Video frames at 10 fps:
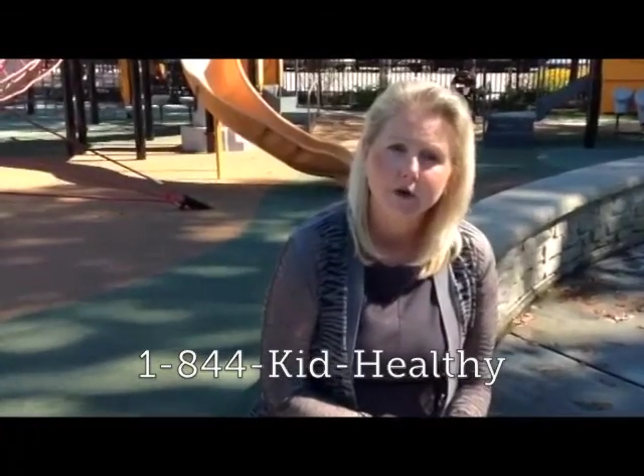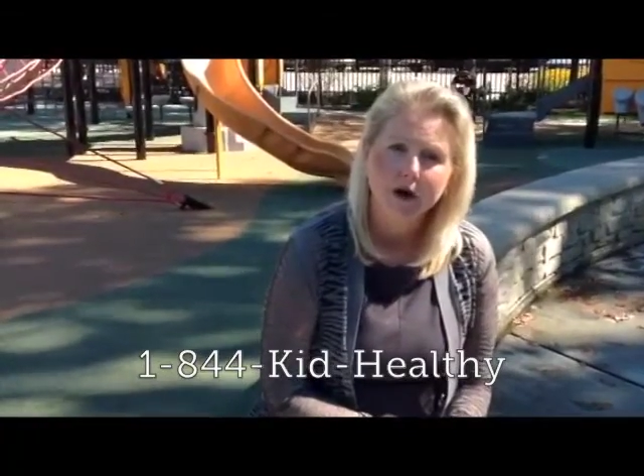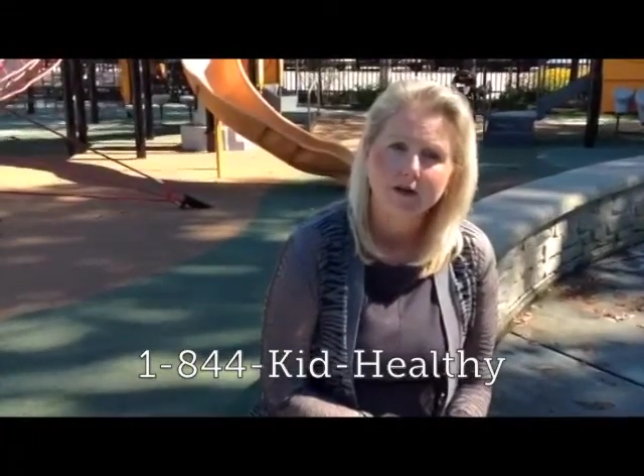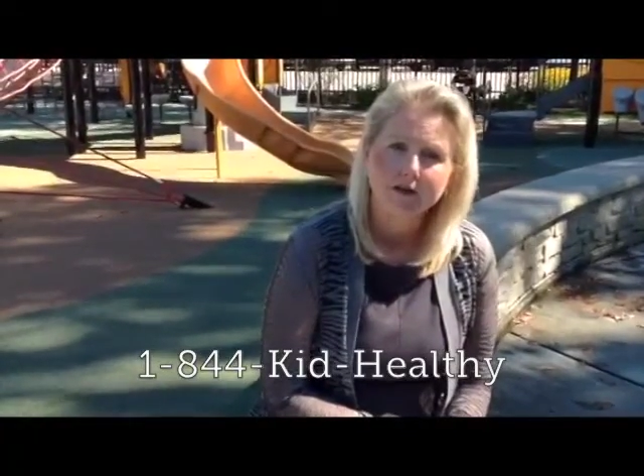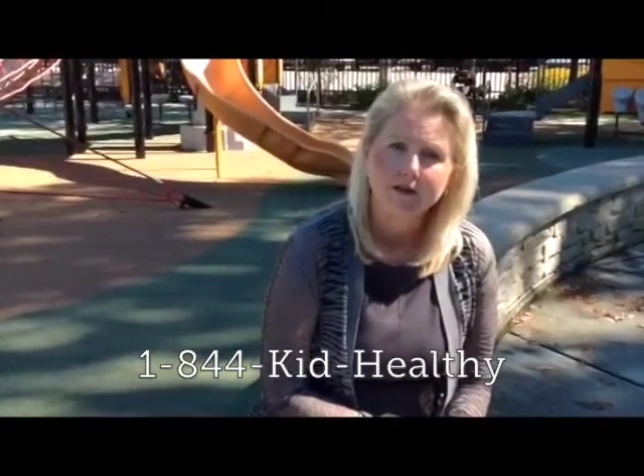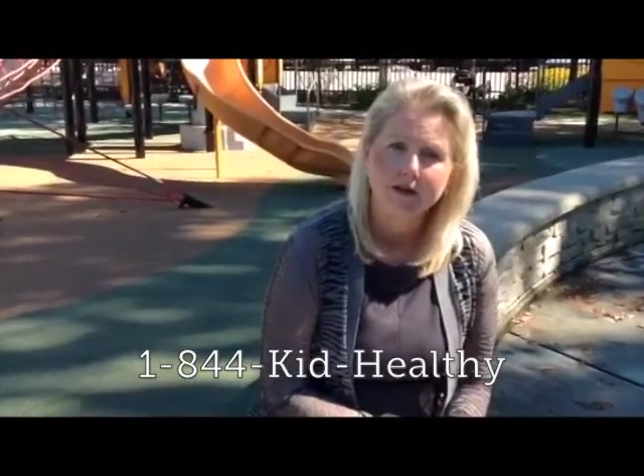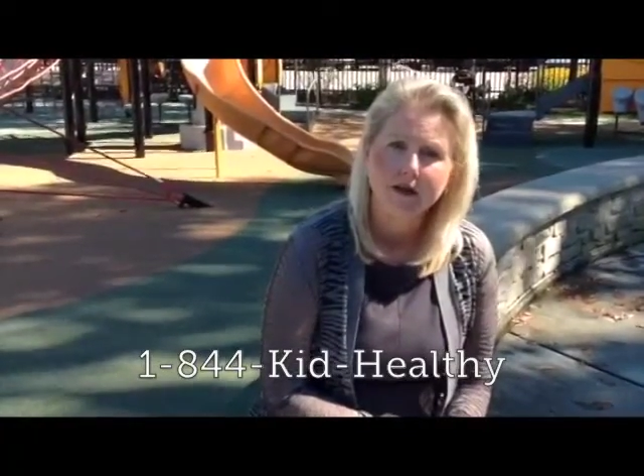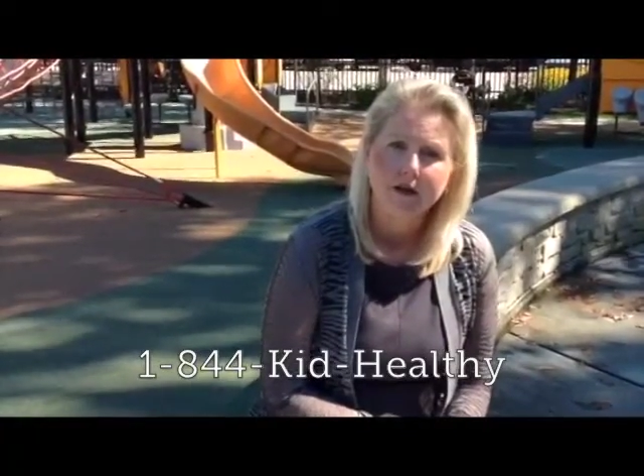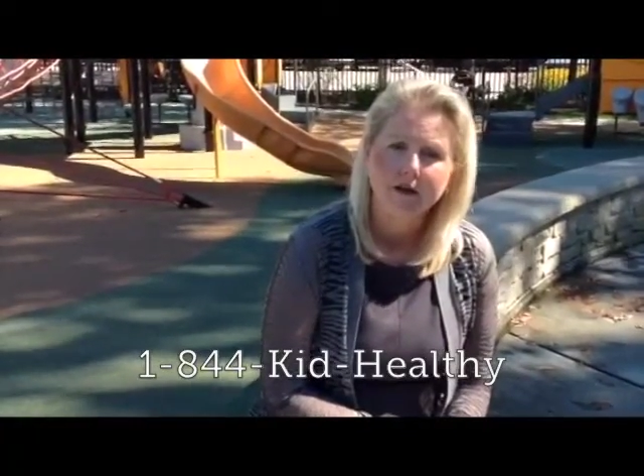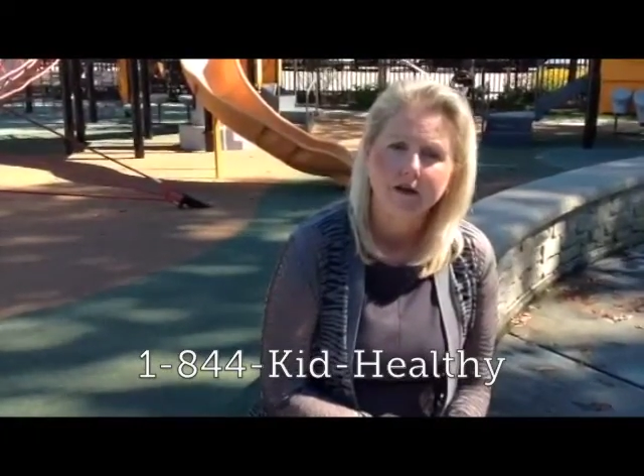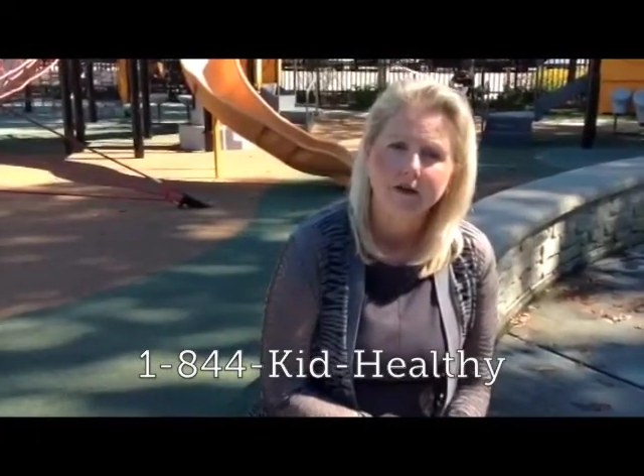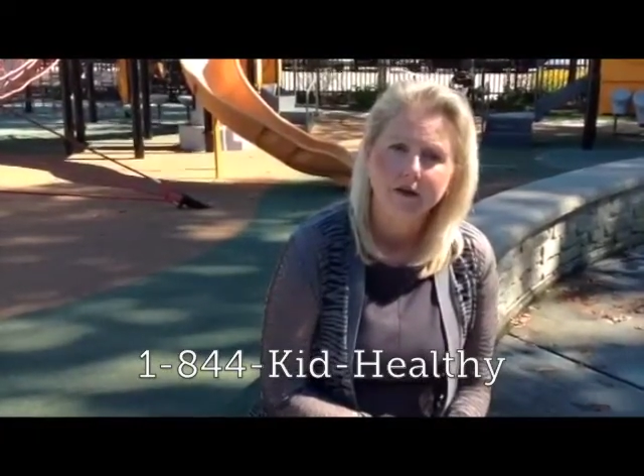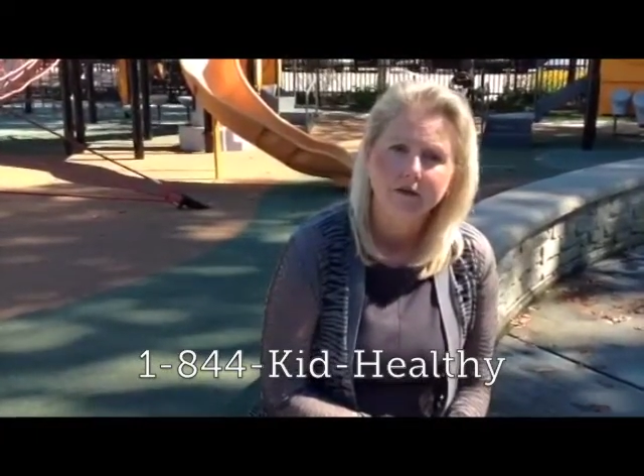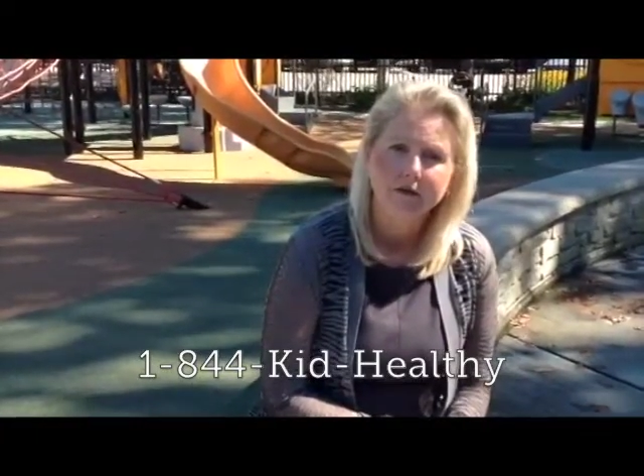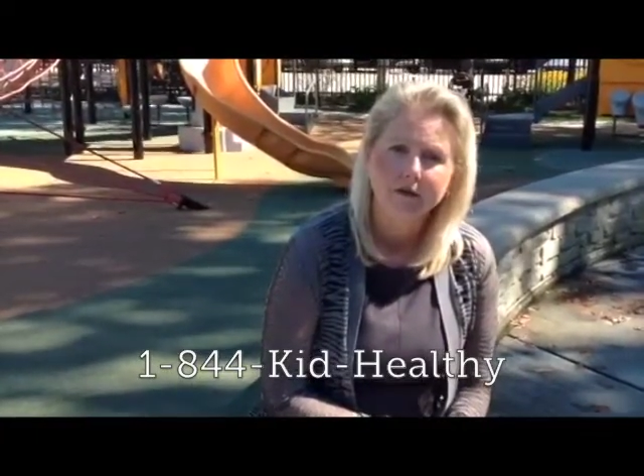causes are
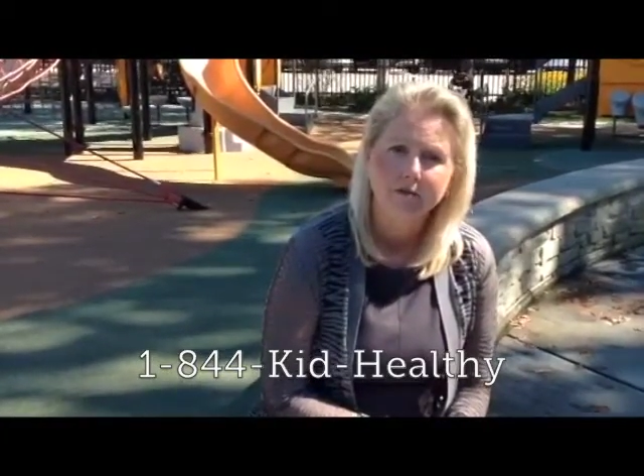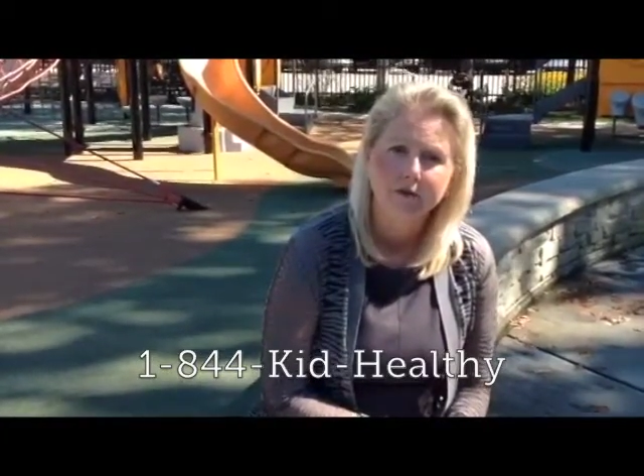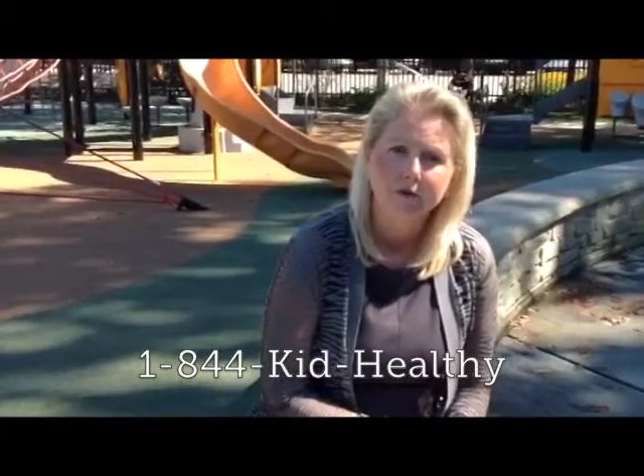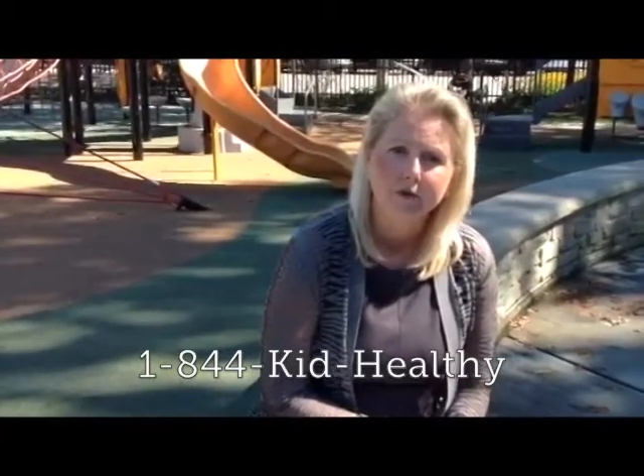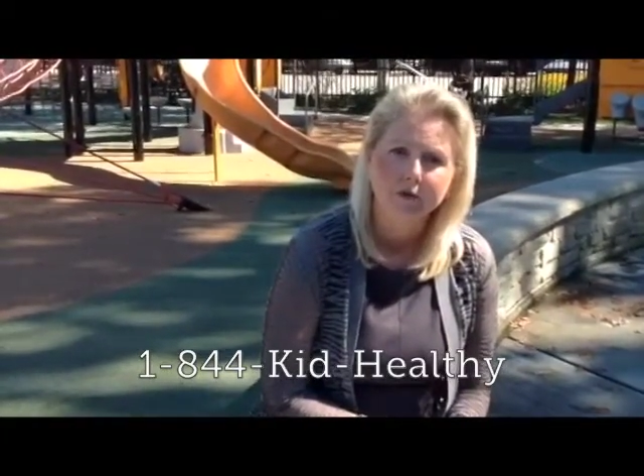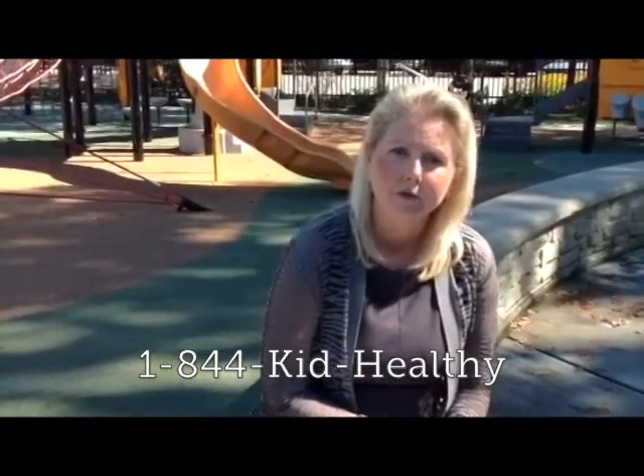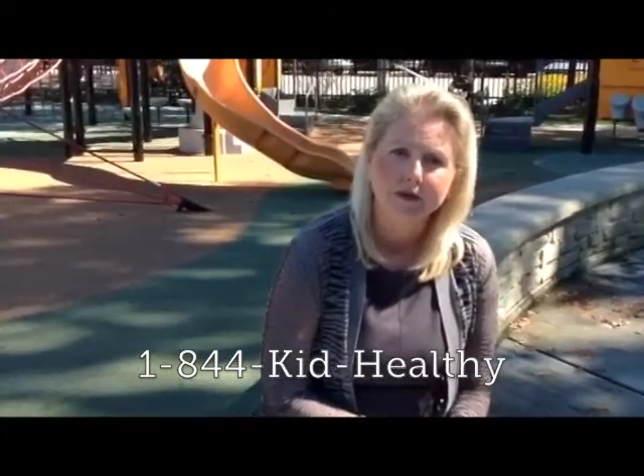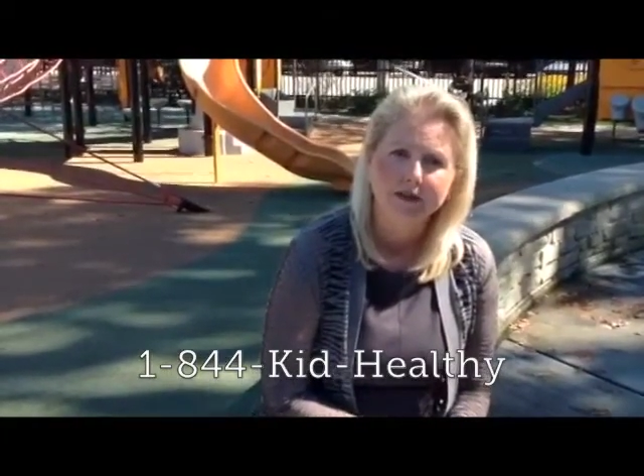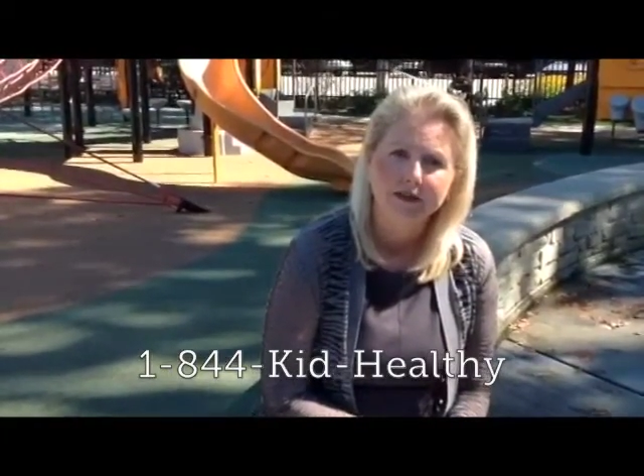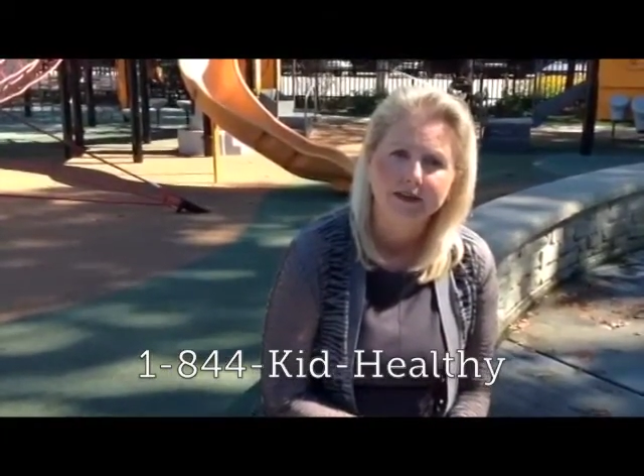of sleep disorder breathing,